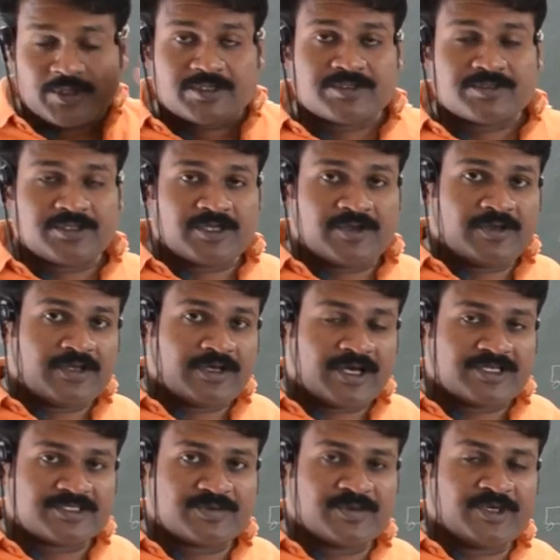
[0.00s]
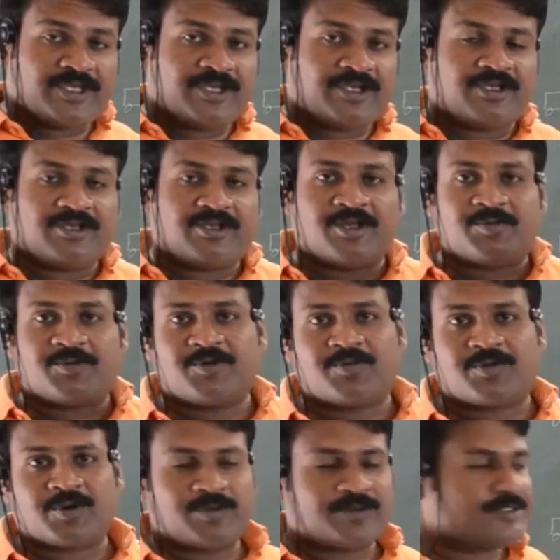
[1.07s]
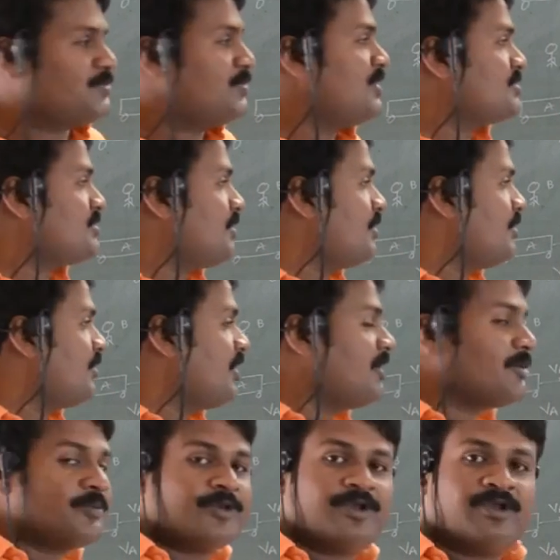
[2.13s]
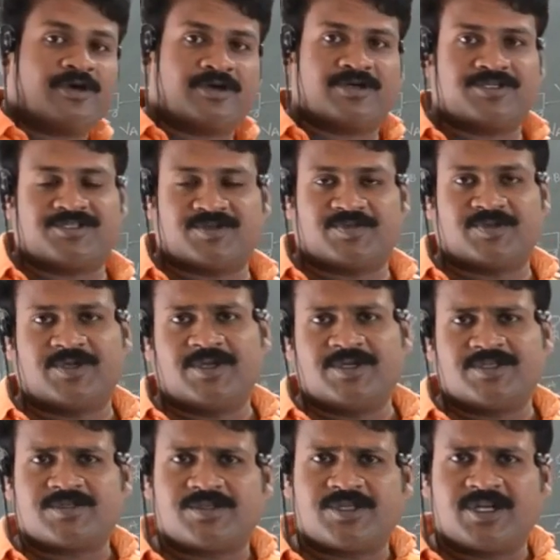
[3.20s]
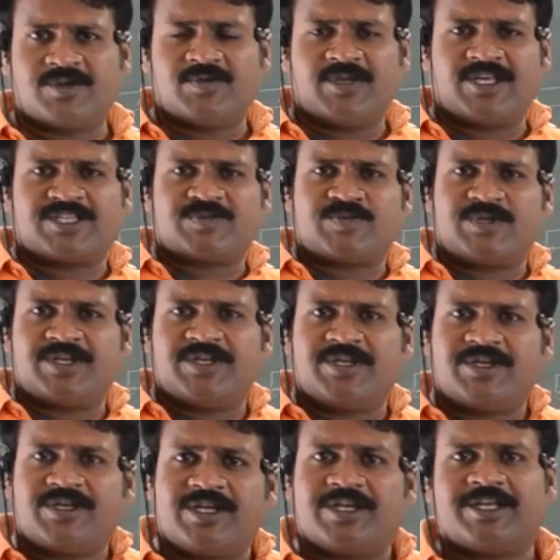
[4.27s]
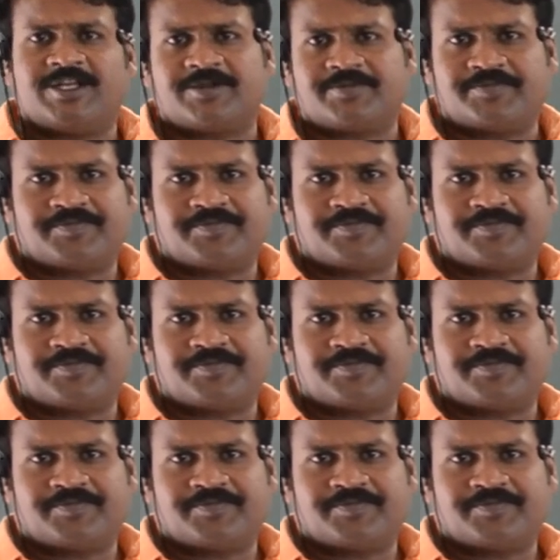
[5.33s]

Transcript: So they will ask many type of problems based on rain umbrella concept. So that we will explain in detail.